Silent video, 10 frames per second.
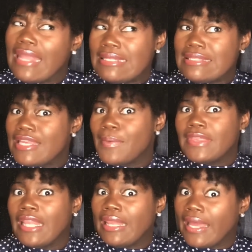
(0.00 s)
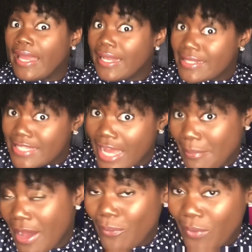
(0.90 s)
Let's see what the ladies
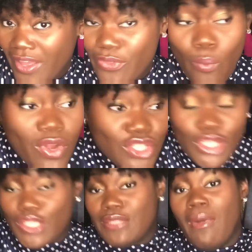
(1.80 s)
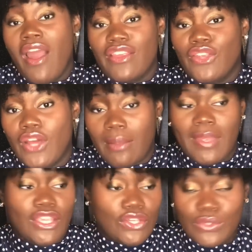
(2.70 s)
come up with, which is smart. You know what I
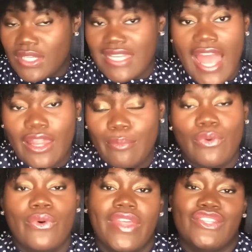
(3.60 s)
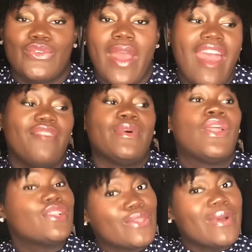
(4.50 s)
mean? Use the talent pool that you have,
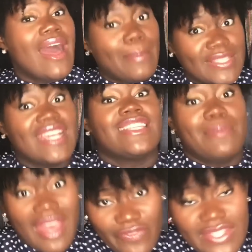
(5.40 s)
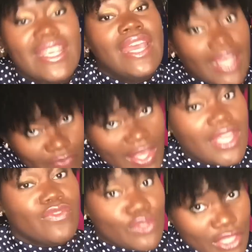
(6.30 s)
but also compensate them heifers if they
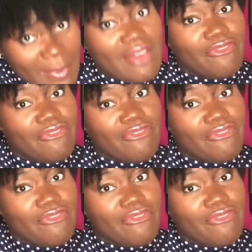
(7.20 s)
give you some